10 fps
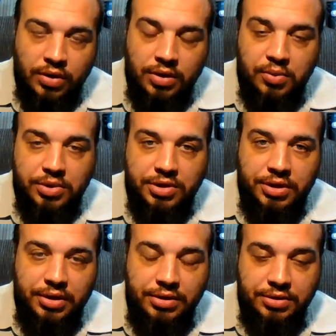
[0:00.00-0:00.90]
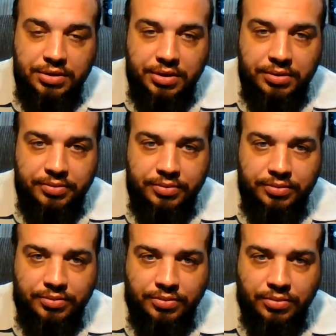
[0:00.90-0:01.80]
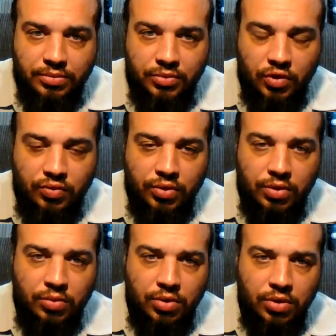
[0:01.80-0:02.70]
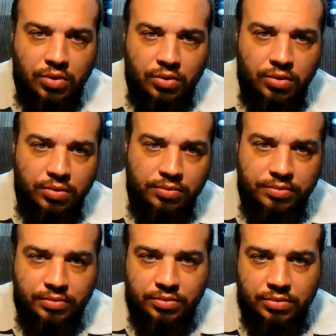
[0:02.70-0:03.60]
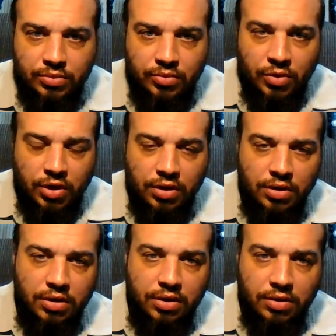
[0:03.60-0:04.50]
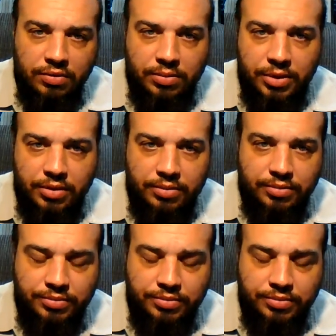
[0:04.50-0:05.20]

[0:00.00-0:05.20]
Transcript: It was easy for the world and the government